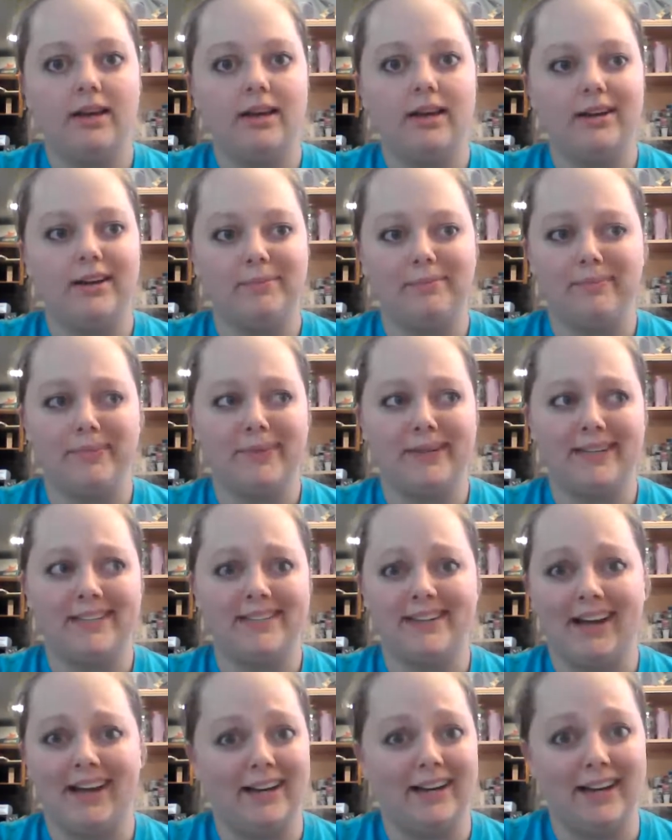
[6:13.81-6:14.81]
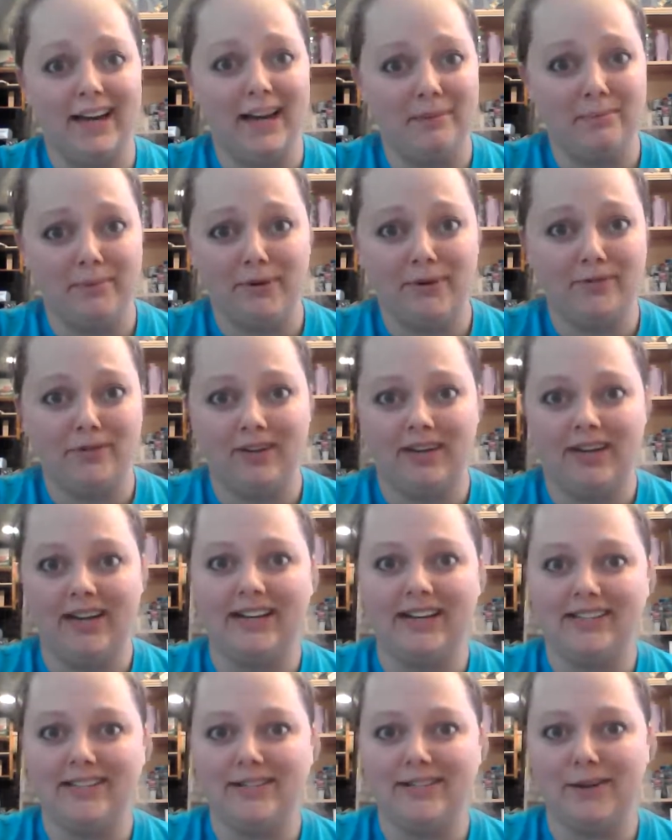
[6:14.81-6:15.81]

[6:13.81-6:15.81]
But it's not going to happen overnight.